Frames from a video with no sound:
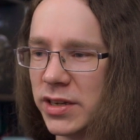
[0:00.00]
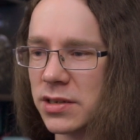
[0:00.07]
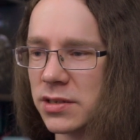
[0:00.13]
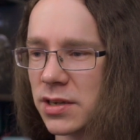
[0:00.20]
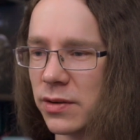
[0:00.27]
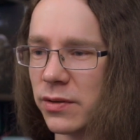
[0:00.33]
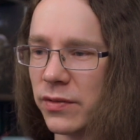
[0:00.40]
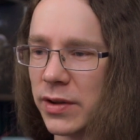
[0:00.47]

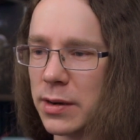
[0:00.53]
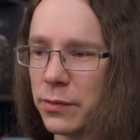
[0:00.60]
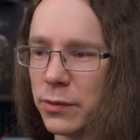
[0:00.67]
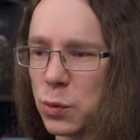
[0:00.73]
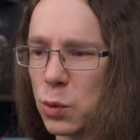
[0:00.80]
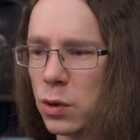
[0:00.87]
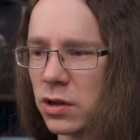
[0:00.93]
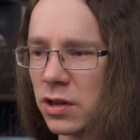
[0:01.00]
so available
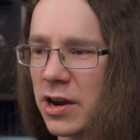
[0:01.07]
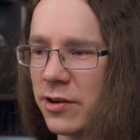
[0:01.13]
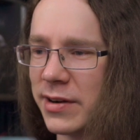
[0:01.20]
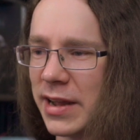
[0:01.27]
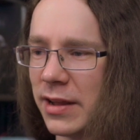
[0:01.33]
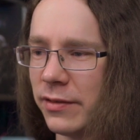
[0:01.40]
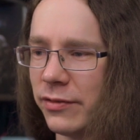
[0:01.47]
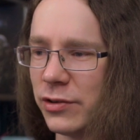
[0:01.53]
for all current
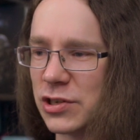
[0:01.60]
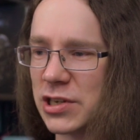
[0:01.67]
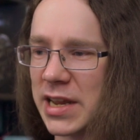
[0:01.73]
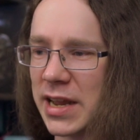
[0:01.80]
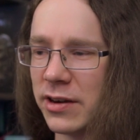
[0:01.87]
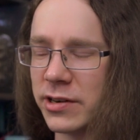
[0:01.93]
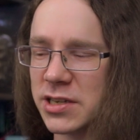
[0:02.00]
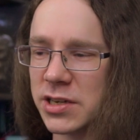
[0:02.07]
and future
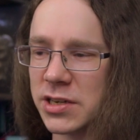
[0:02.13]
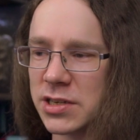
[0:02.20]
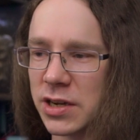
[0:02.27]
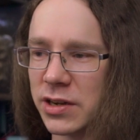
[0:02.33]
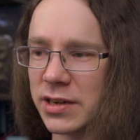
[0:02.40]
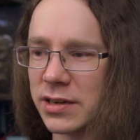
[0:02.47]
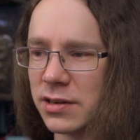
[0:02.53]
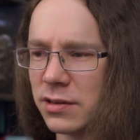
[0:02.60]
characters
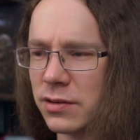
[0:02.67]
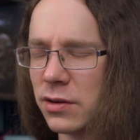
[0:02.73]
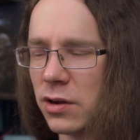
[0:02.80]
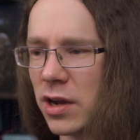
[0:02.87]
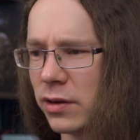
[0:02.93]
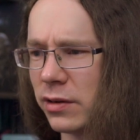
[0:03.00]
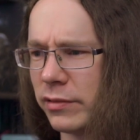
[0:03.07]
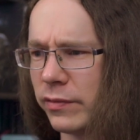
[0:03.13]
and
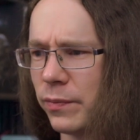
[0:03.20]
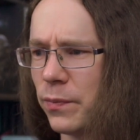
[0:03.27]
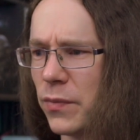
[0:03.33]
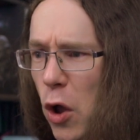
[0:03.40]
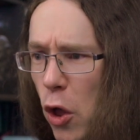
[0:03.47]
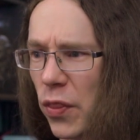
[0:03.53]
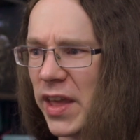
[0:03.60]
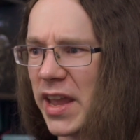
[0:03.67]

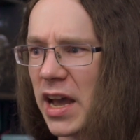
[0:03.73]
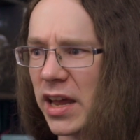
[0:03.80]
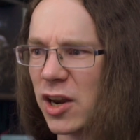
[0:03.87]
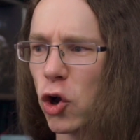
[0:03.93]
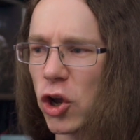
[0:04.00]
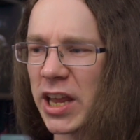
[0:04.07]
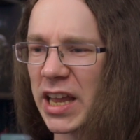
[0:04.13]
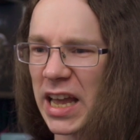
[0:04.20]
on the
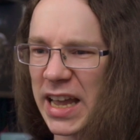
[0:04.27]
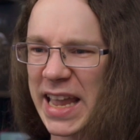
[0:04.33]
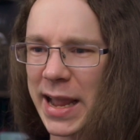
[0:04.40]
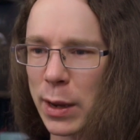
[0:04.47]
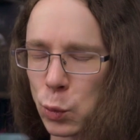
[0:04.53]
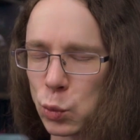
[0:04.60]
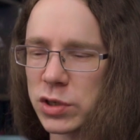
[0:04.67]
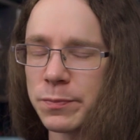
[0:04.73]
unlocking
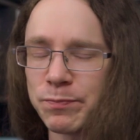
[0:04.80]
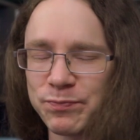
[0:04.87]
account.